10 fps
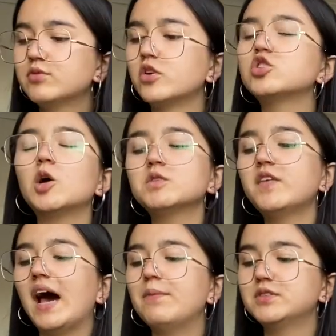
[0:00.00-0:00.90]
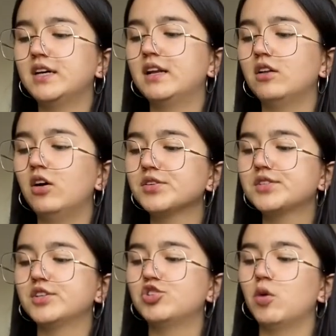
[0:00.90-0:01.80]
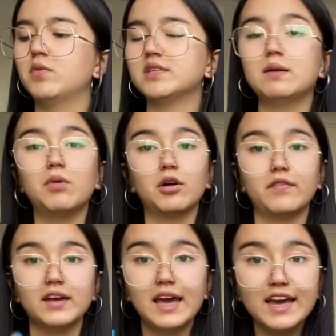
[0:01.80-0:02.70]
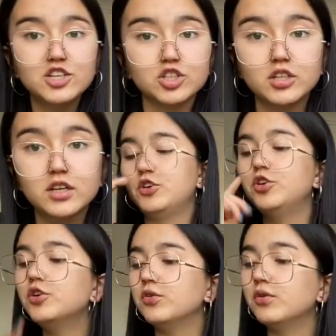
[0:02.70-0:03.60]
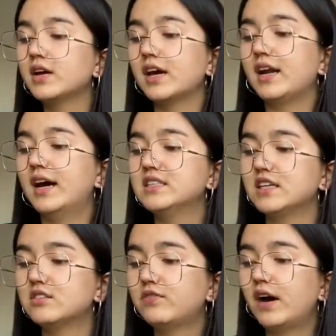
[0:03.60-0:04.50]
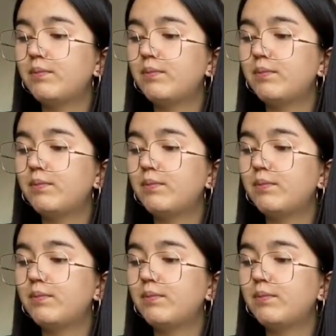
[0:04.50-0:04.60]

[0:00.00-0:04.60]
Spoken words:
So in terms of habitat loss, disturbance, and modification, you can identify